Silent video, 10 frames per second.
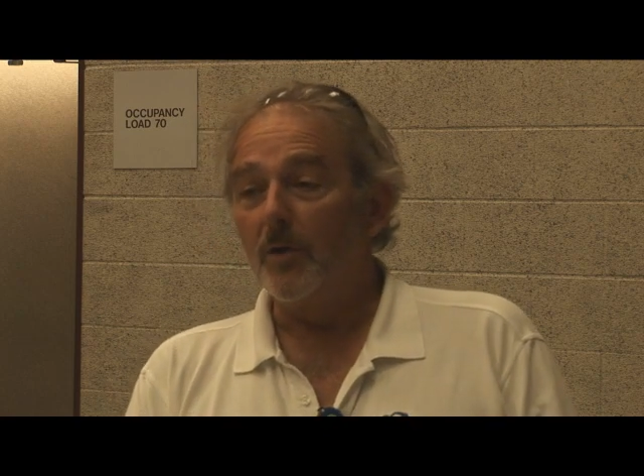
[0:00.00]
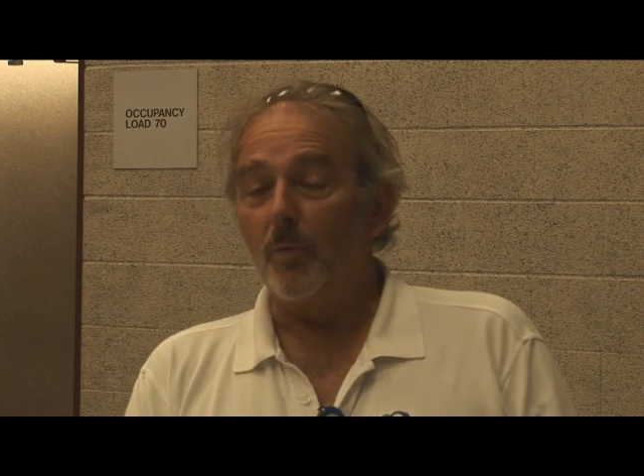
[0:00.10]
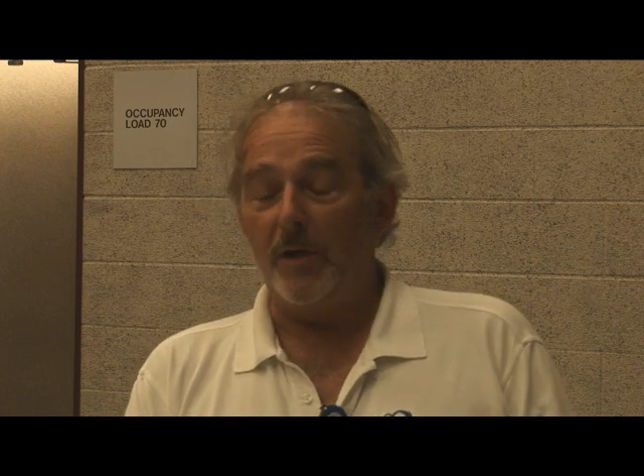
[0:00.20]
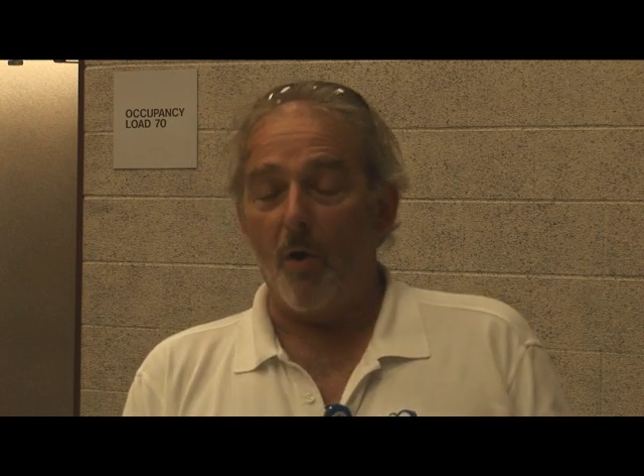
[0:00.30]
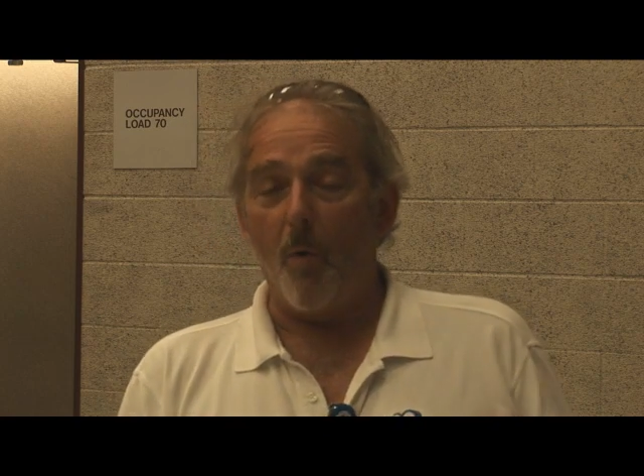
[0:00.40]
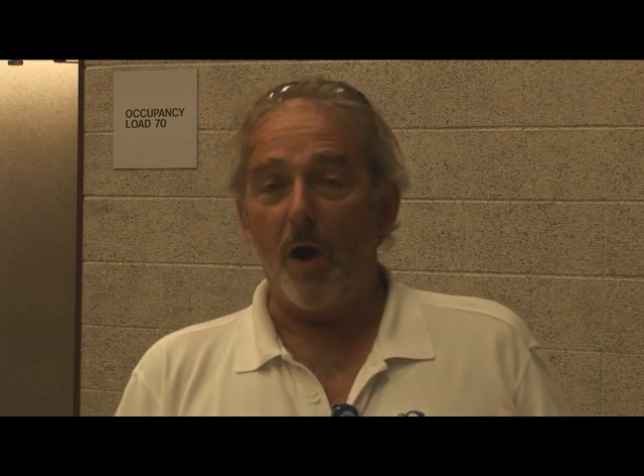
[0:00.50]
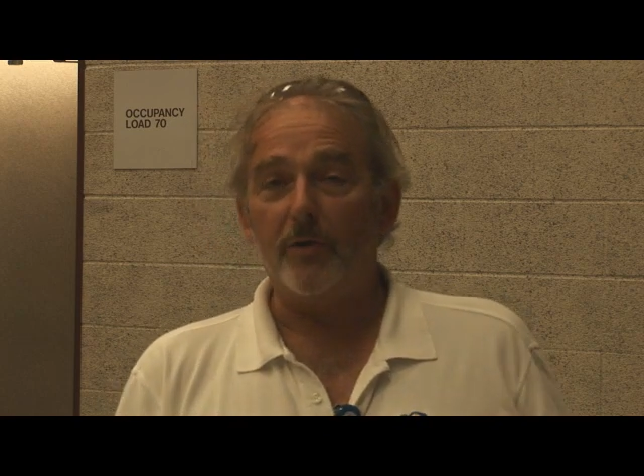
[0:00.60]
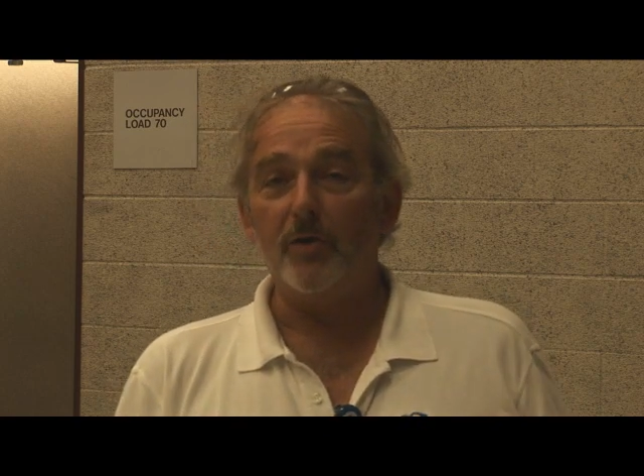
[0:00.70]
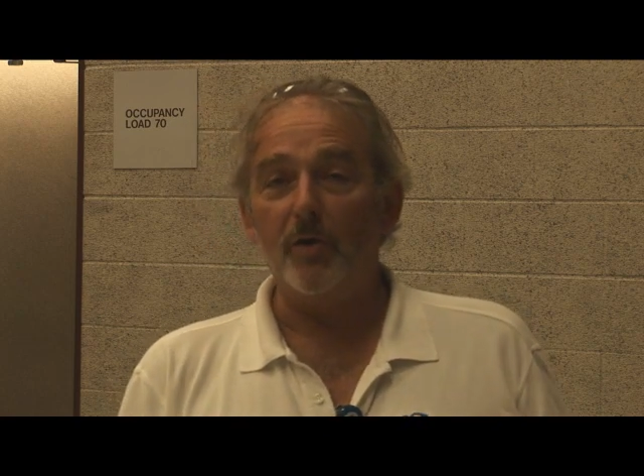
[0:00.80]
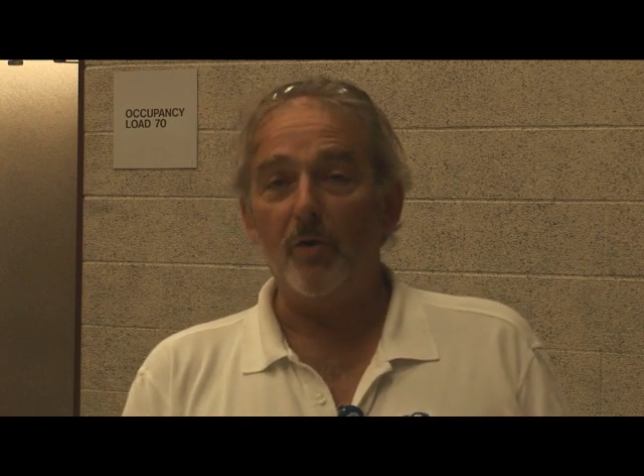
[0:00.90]
we don't
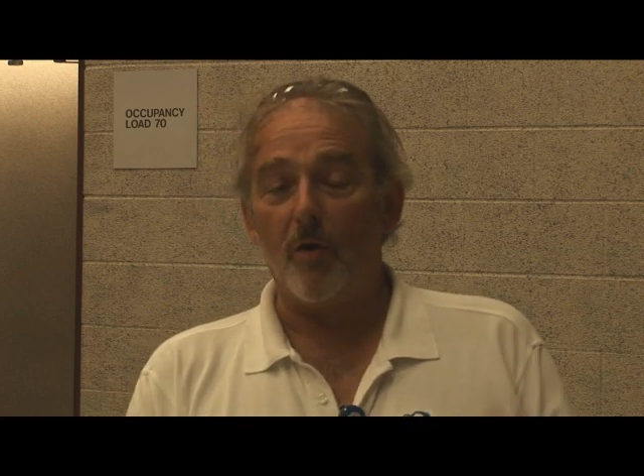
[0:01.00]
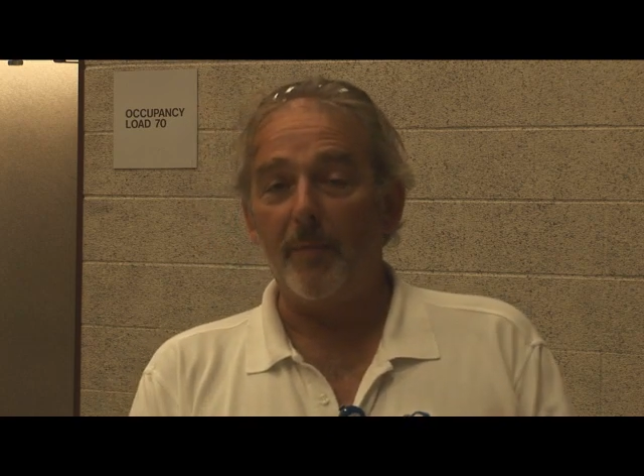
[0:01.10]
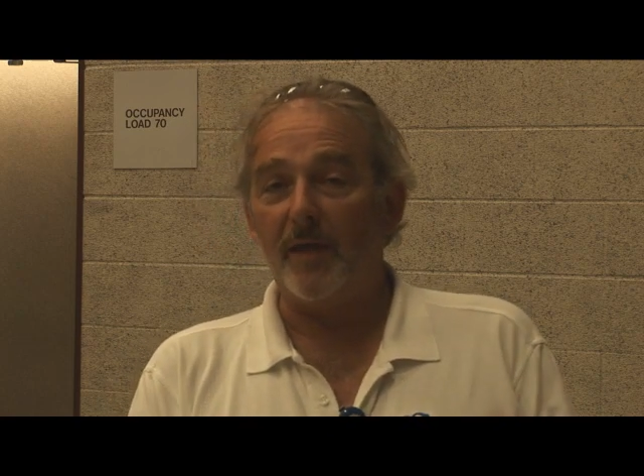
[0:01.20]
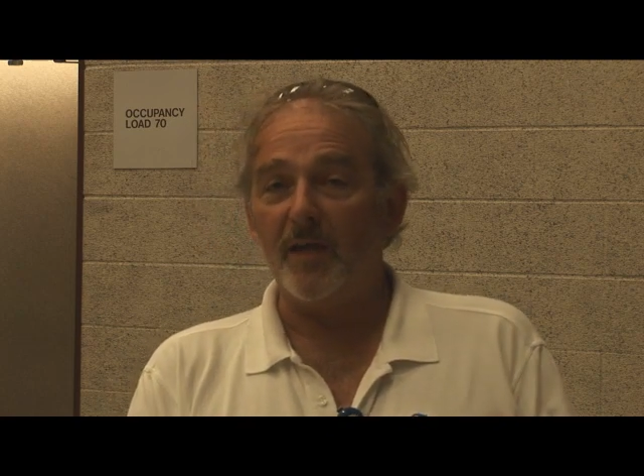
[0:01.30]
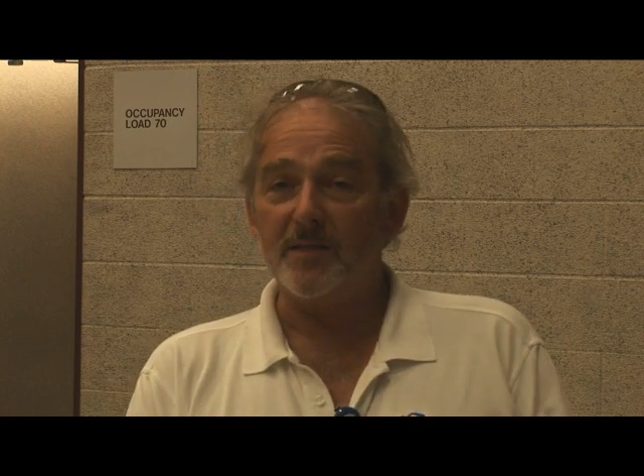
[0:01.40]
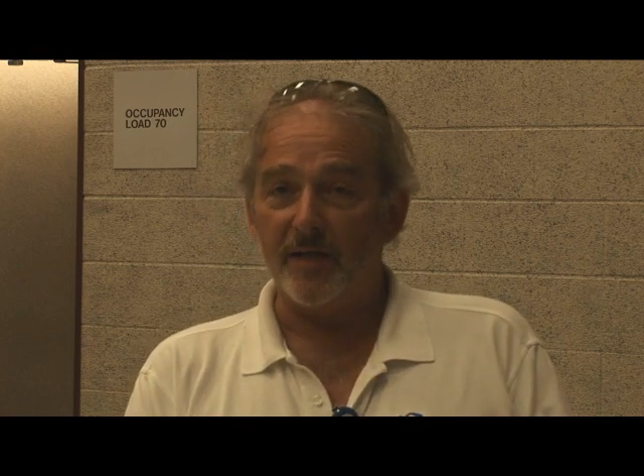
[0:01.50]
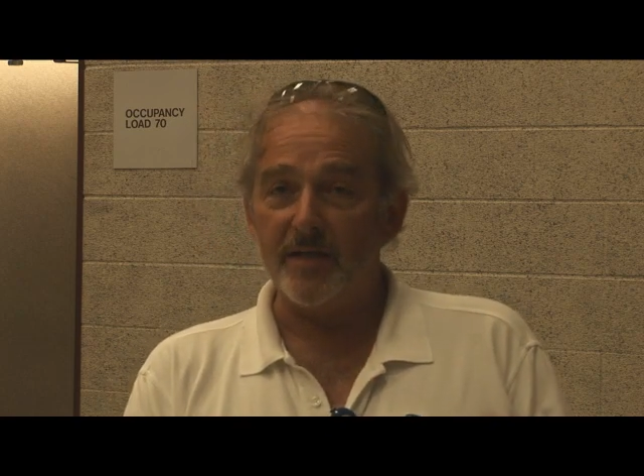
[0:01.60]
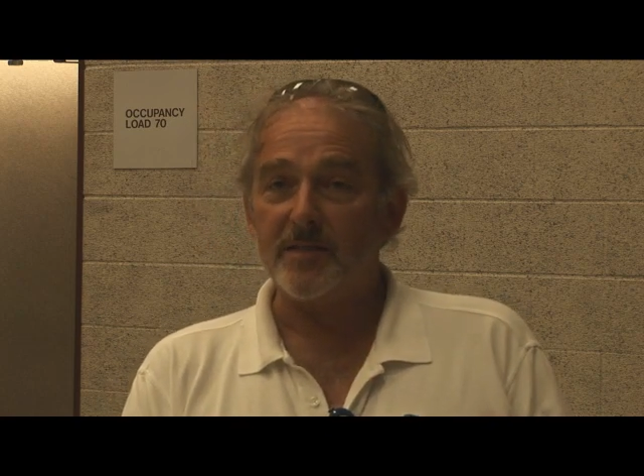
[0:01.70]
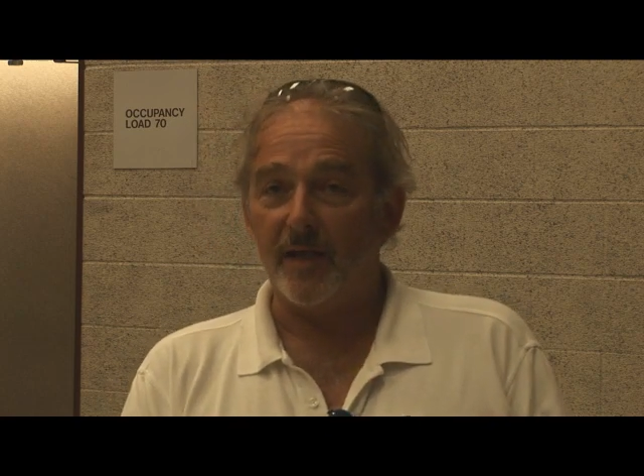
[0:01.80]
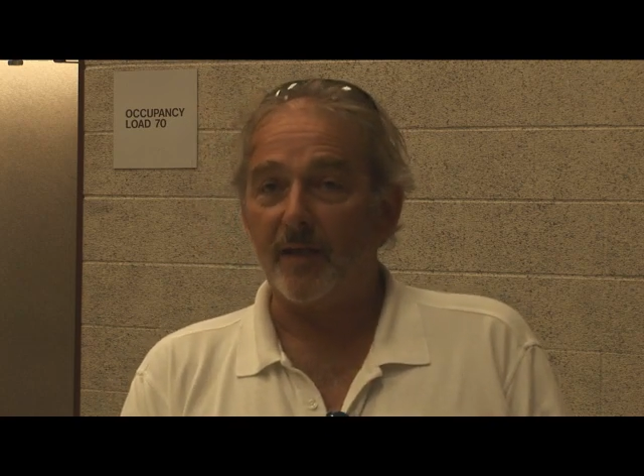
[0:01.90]
want to or because it
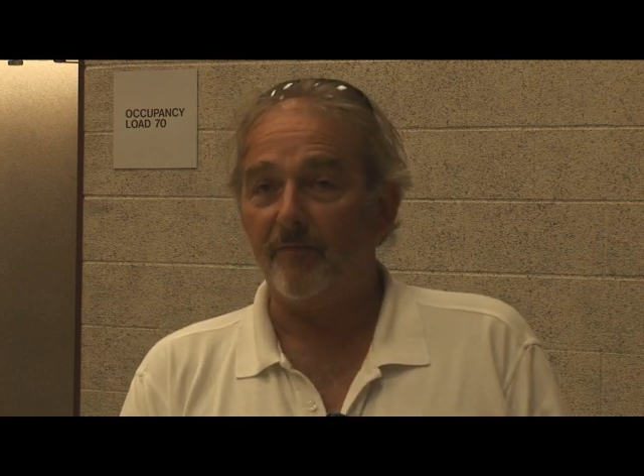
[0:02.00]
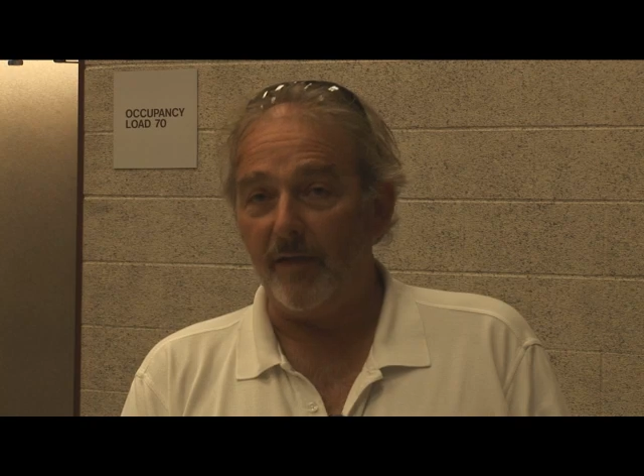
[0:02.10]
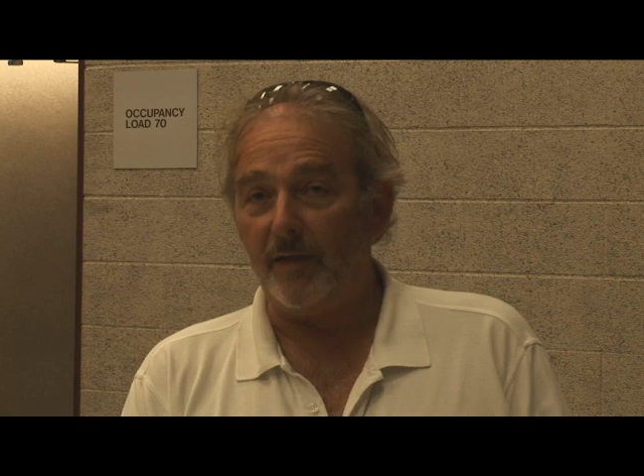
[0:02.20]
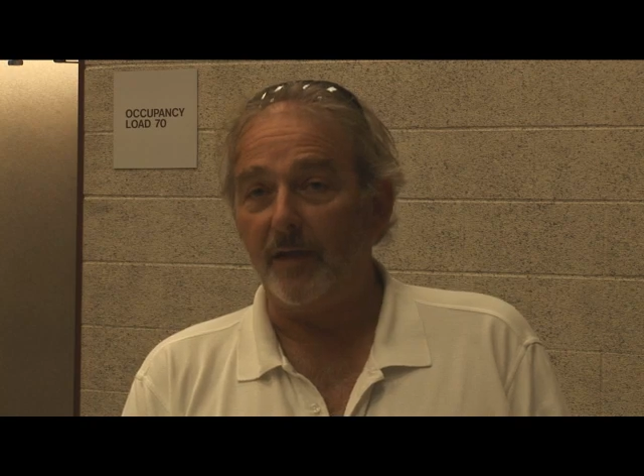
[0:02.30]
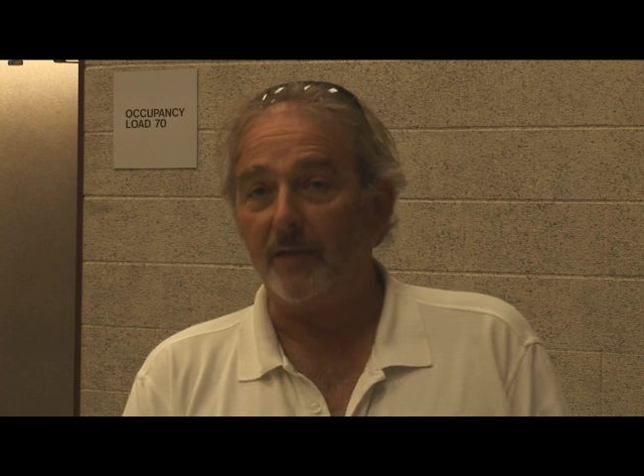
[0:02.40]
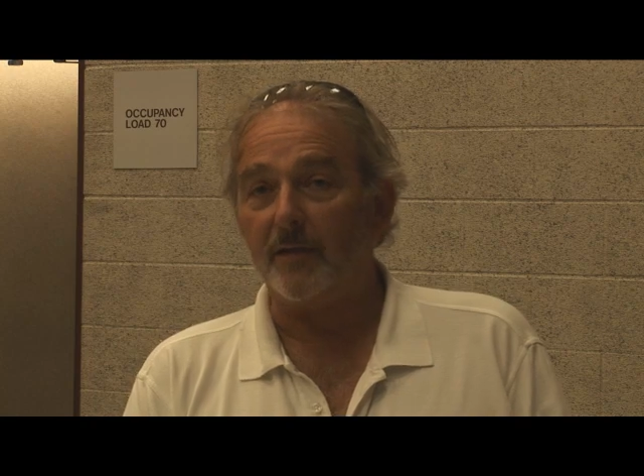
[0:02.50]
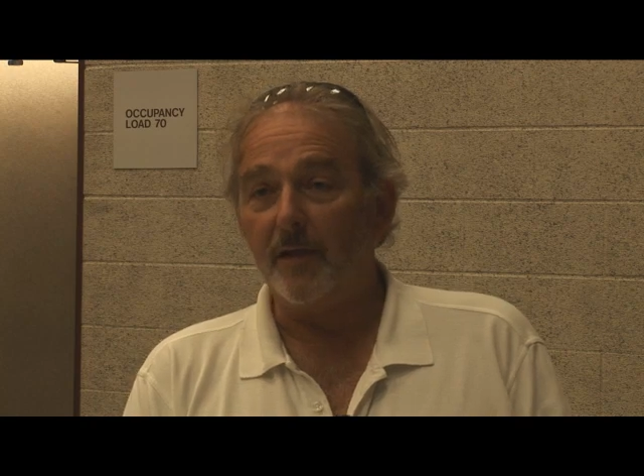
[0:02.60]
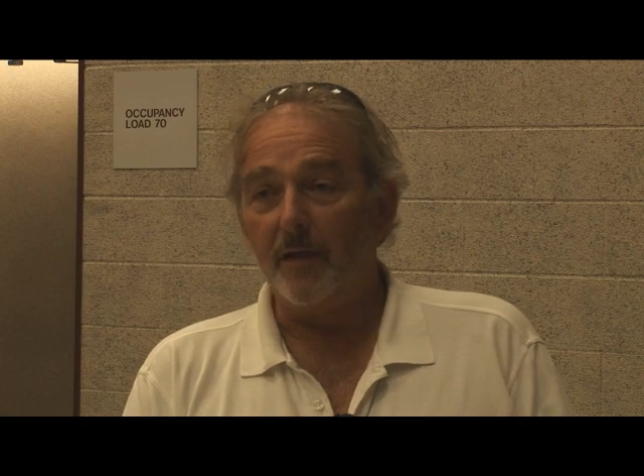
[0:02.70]
is inconvenient.